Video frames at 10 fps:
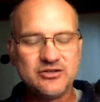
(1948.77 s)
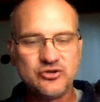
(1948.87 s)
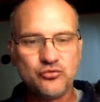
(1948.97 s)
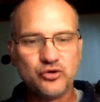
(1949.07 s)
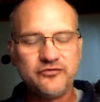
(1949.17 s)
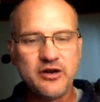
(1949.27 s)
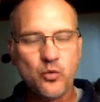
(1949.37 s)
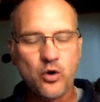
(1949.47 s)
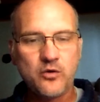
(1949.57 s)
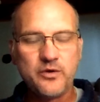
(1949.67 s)
do roofing
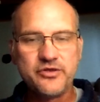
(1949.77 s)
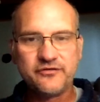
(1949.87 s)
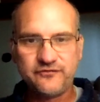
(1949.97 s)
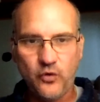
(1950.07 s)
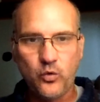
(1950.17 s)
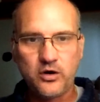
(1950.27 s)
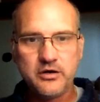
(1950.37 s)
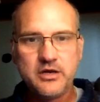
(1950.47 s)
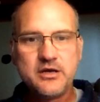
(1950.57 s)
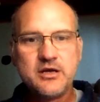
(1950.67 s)
work when they're 4
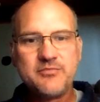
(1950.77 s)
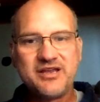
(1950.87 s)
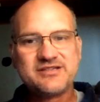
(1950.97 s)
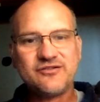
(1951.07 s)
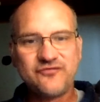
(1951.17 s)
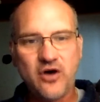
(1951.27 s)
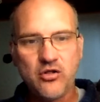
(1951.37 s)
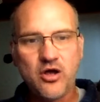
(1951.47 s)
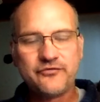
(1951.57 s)
because they'll fall off the